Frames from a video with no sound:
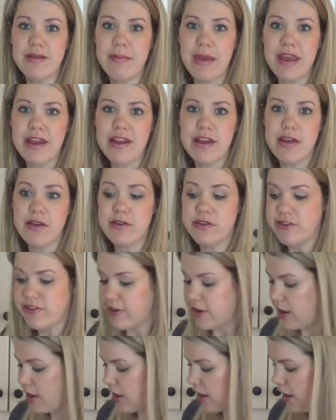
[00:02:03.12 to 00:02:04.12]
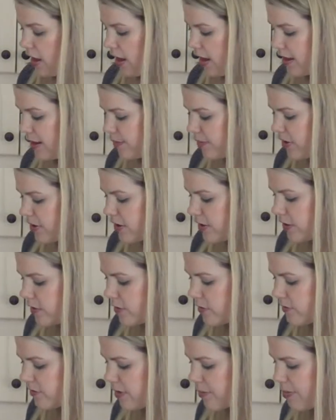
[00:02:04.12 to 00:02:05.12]
tomatoes, and I'm going to
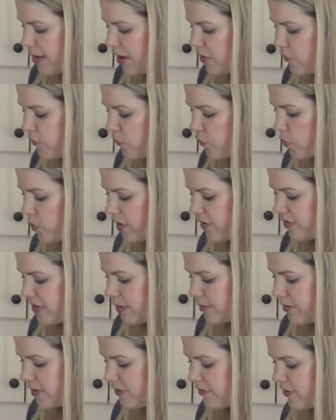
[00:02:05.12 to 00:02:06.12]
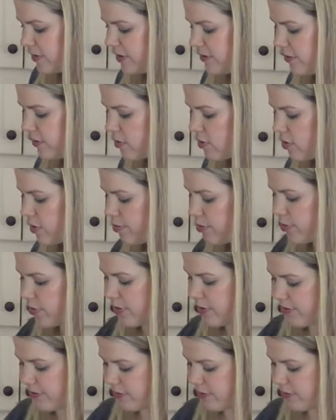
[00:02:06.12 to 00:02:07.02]
use about 4 of them because these are pretty